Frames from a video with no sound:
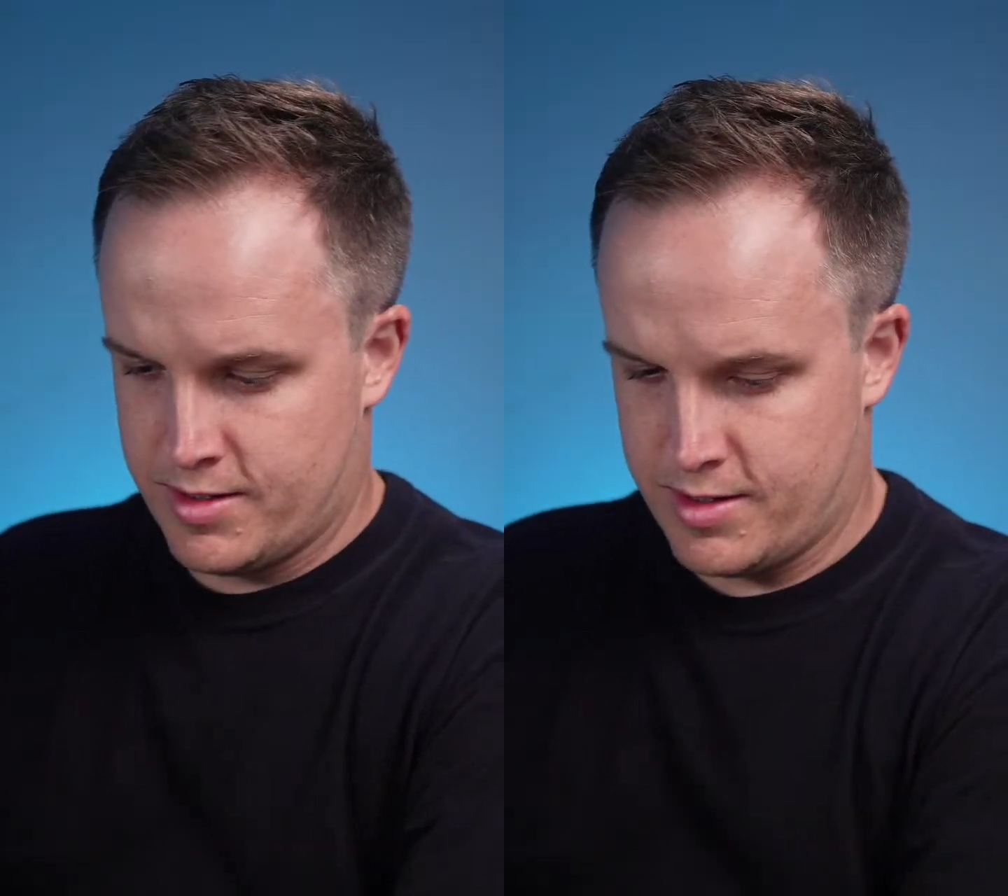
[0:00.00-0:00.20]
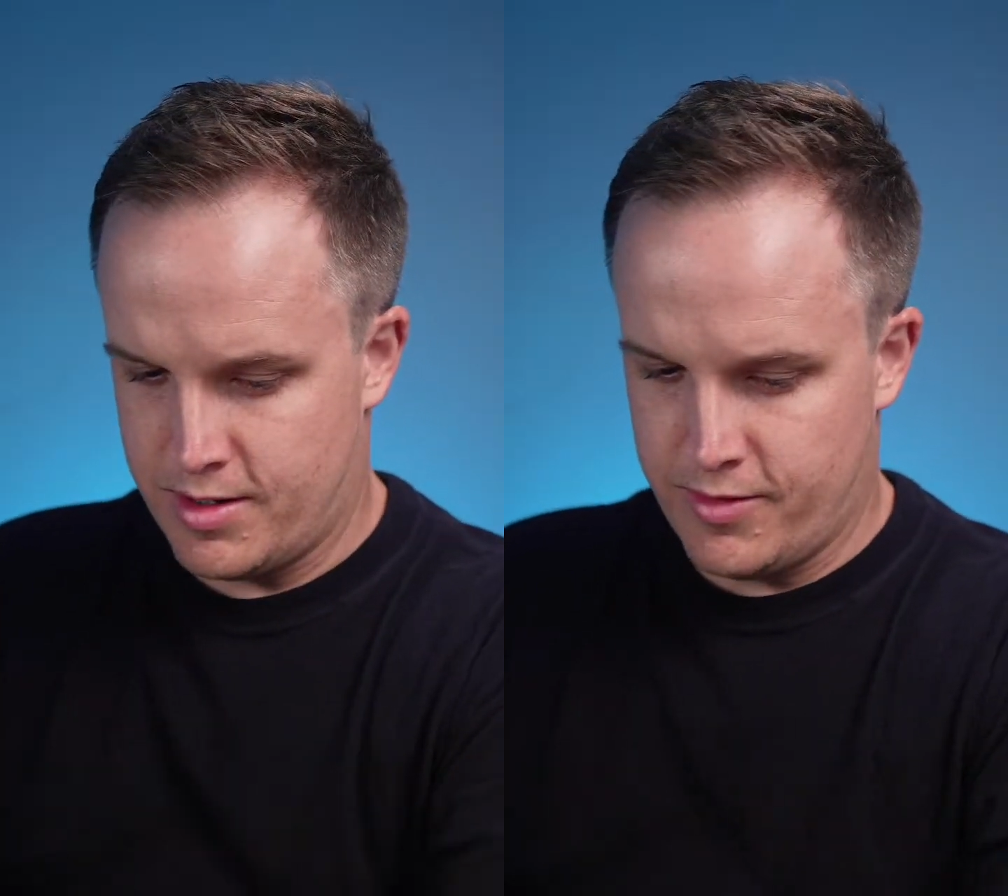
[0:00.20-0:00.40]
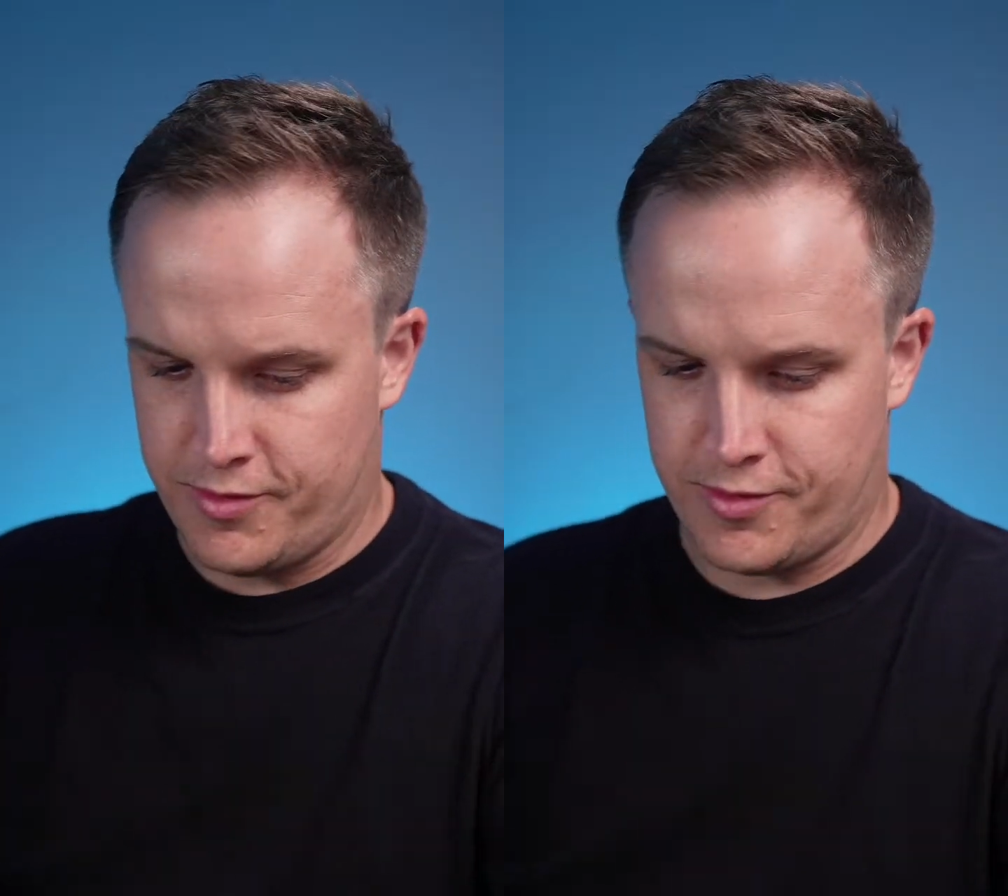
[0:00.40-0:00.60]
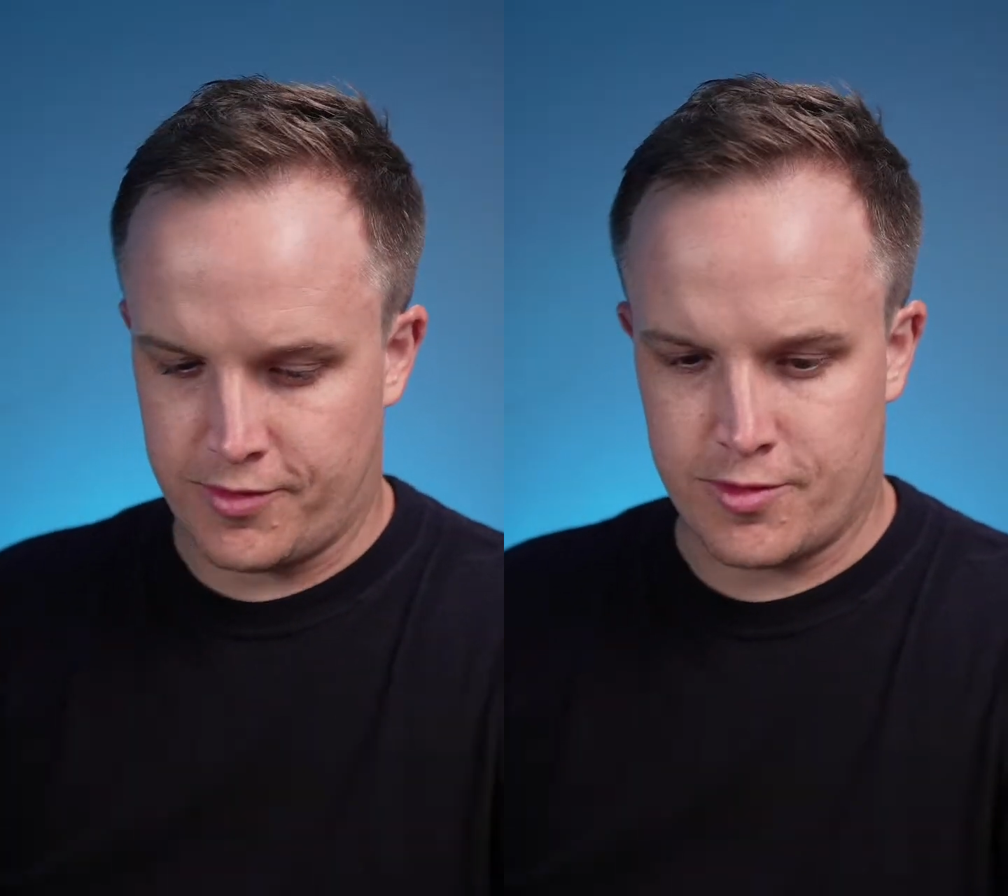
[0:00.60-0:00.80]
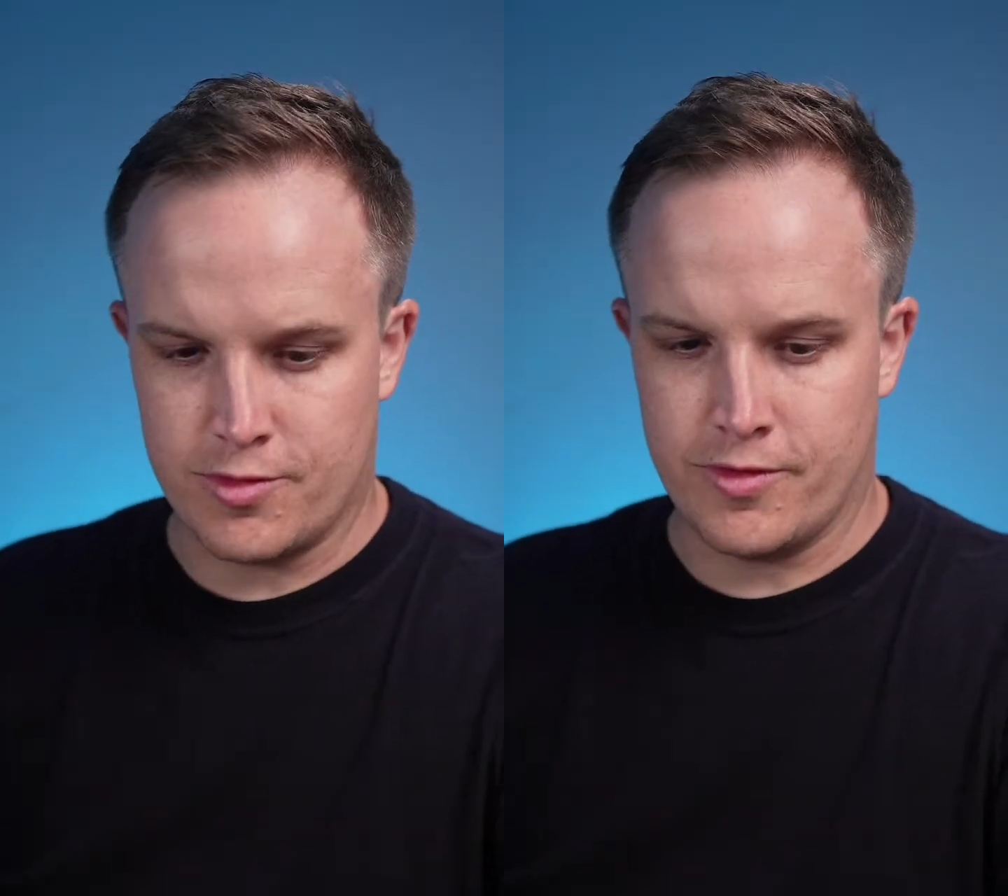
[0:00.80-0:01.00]
This is
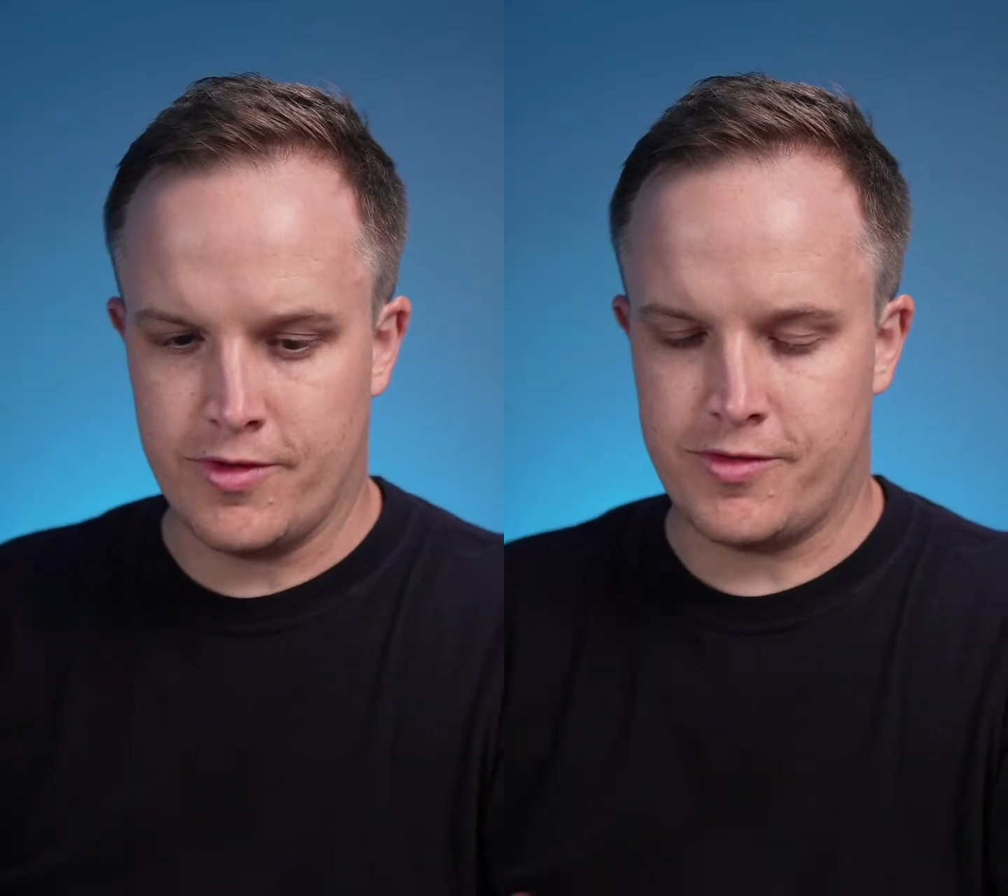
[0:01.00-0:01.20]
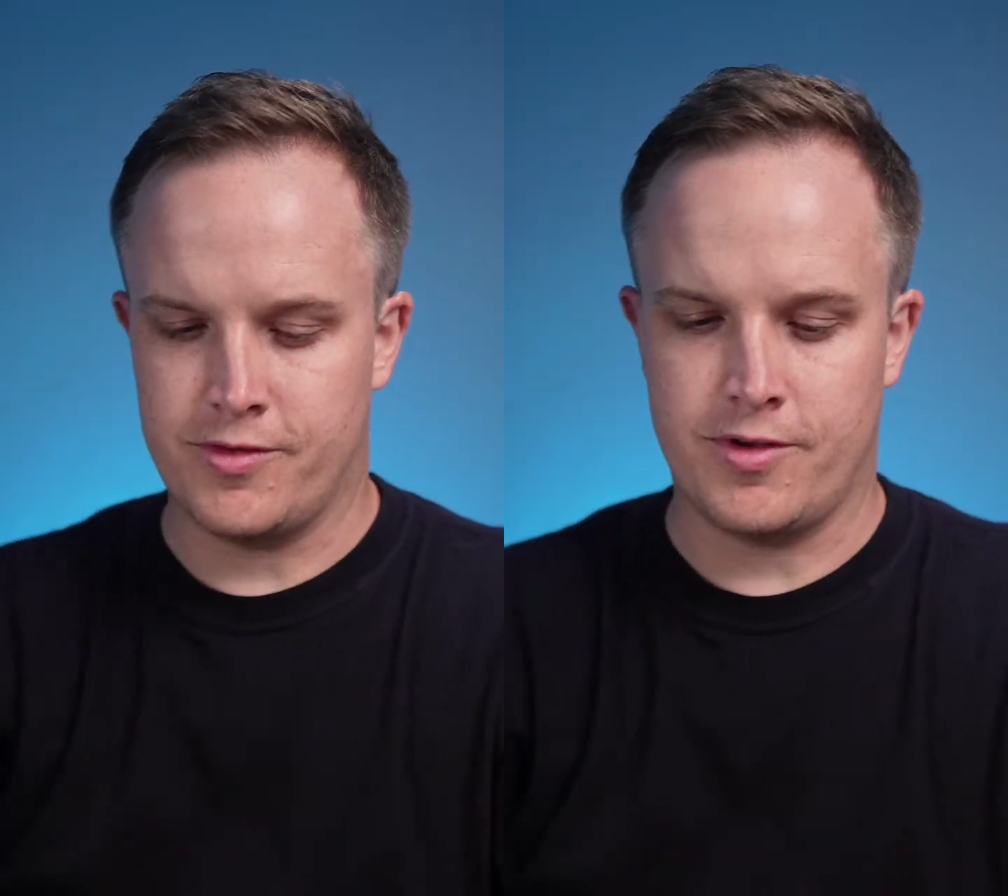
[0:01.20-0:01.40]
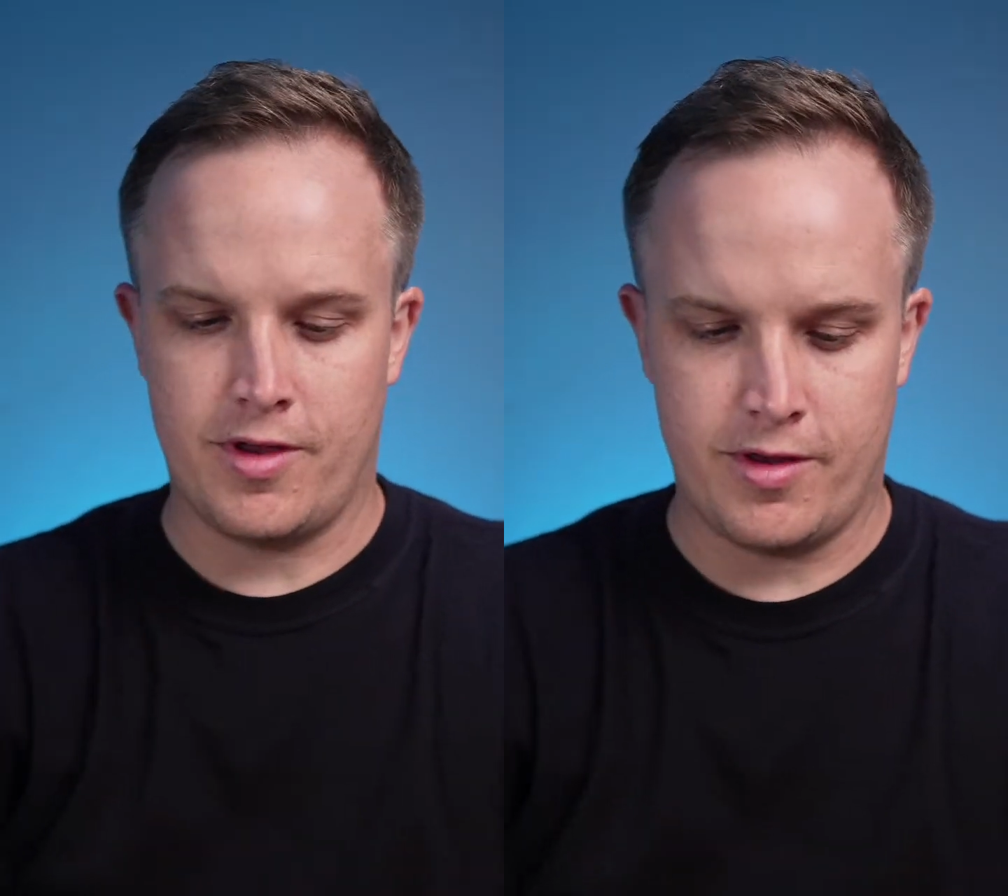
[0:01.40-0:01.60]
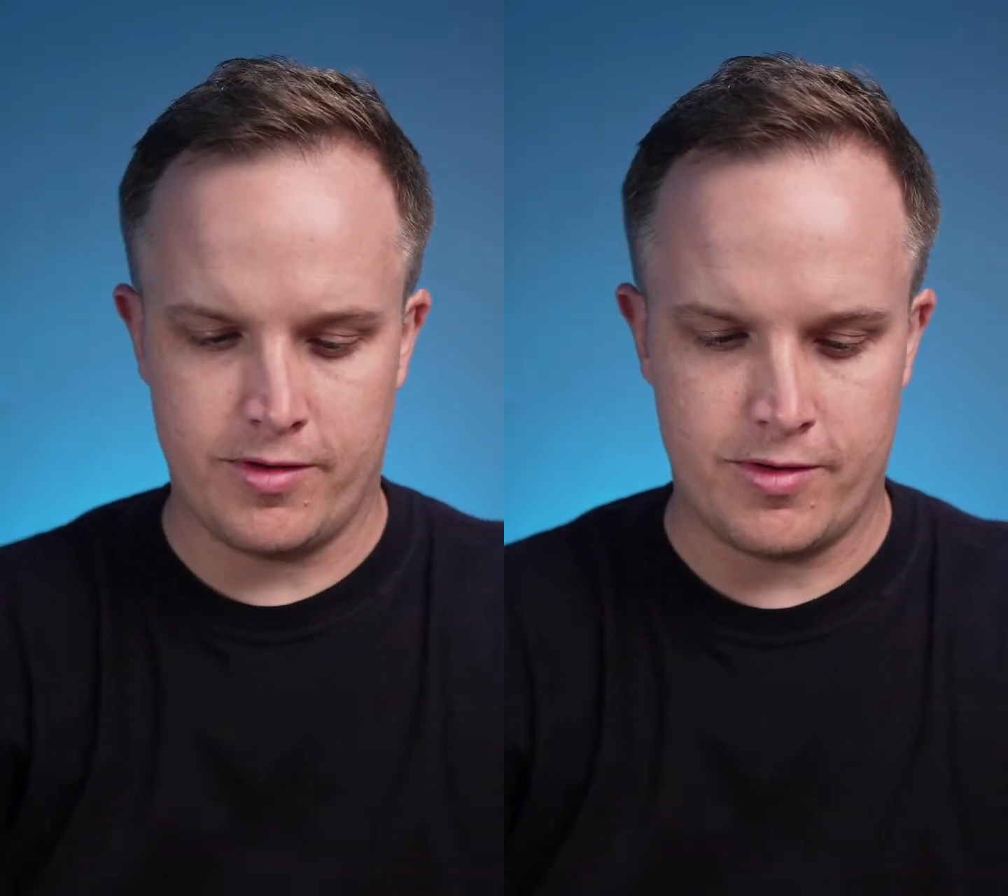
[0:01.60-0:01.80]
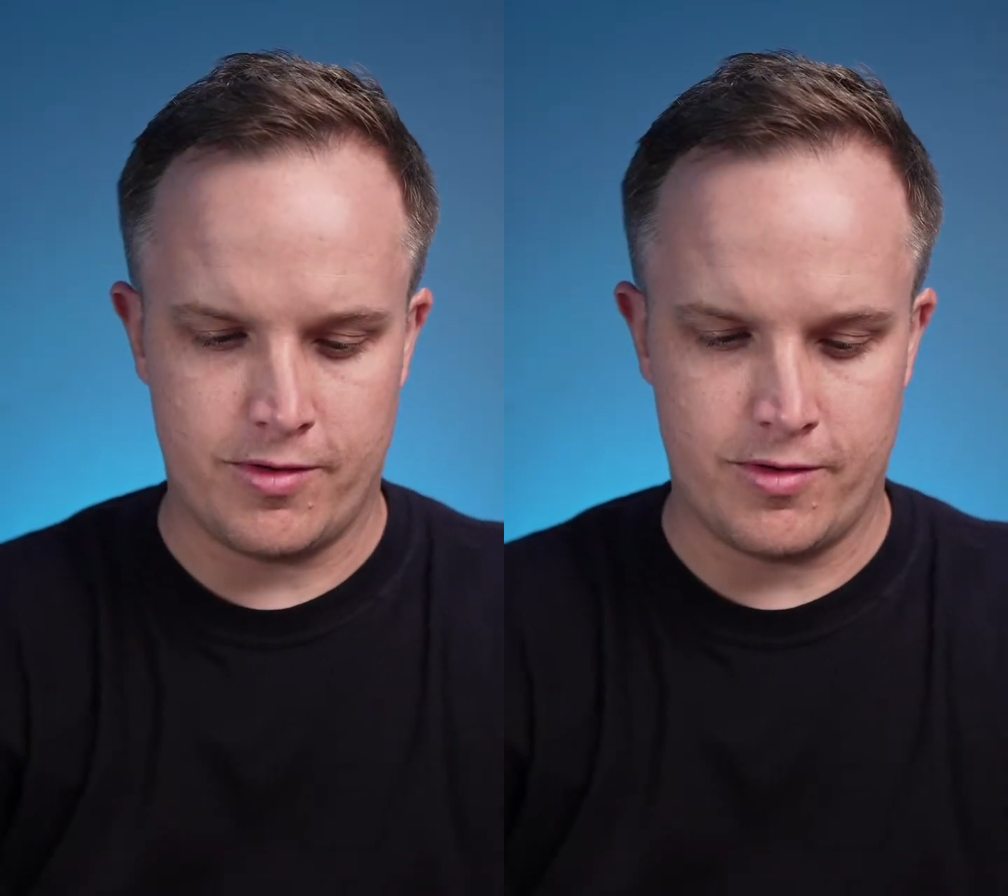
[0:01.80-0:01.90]
cool. This is a little